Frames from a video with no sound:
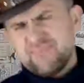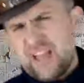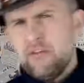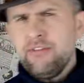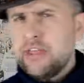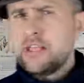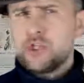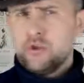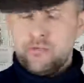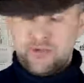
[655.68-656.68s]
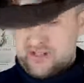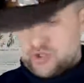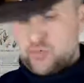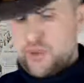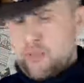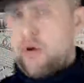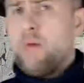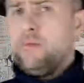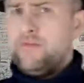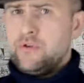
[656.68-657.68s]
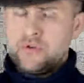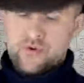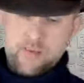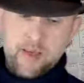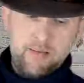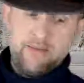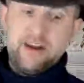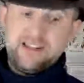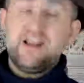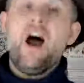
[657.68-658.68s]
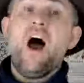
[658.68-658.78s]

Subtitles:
I don't think it should be a problem for you to remember that it's